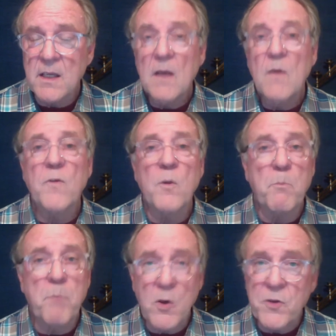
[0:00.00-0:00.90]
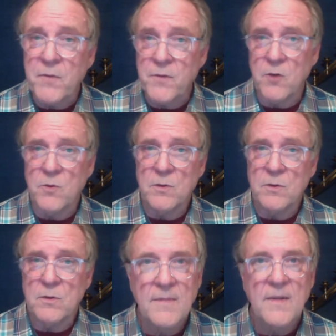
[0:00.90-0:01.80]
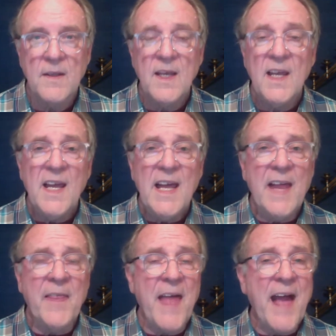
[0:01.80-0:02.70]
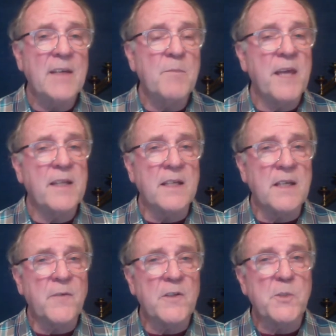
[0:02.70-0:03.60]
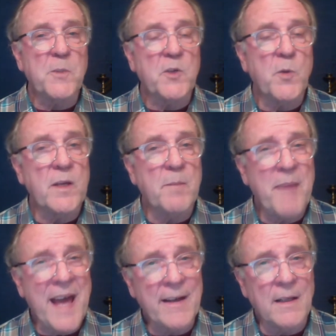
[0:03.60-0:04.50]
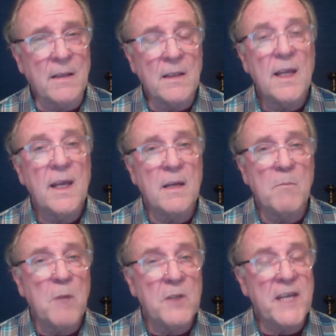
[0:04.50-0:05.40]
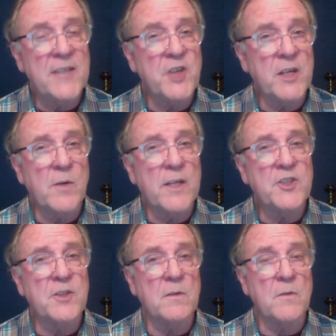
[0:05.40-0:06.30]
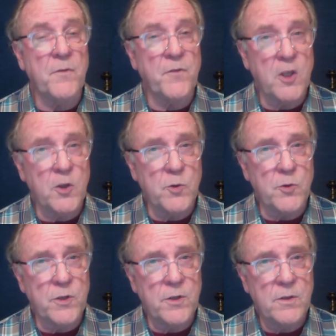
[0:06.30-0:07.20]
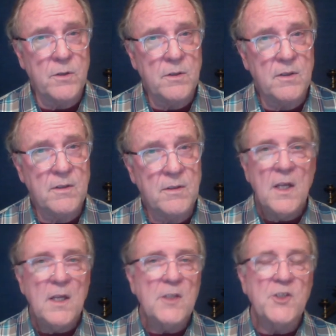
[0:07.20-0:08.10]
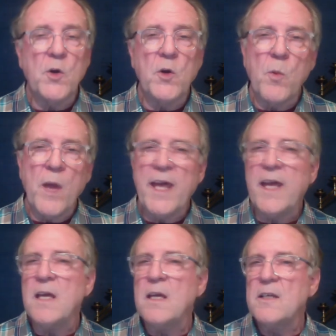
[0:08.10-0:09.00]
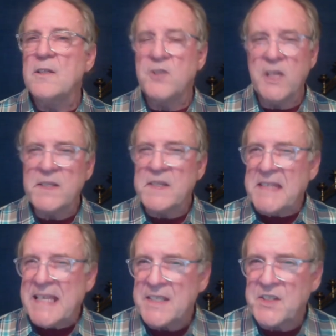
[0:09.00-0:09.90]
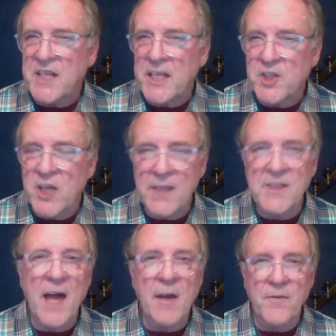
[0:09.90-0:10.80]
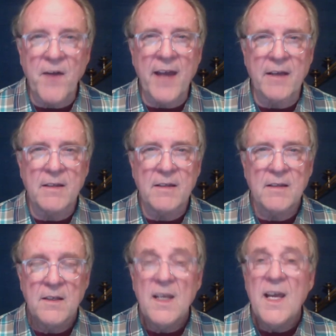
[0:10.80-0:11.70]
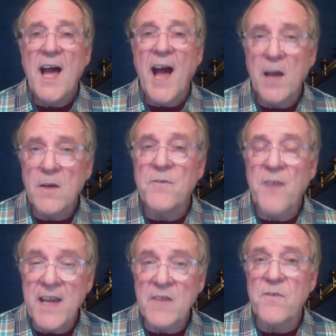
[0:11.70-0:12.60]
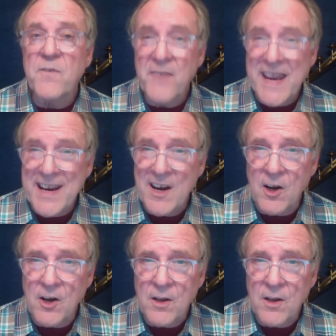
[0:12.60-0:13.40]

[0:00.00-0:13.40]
for both of you. And that can make the difference between a battle and a multi-generational feud. So in a way, Jesus is teaching us how to fight fair.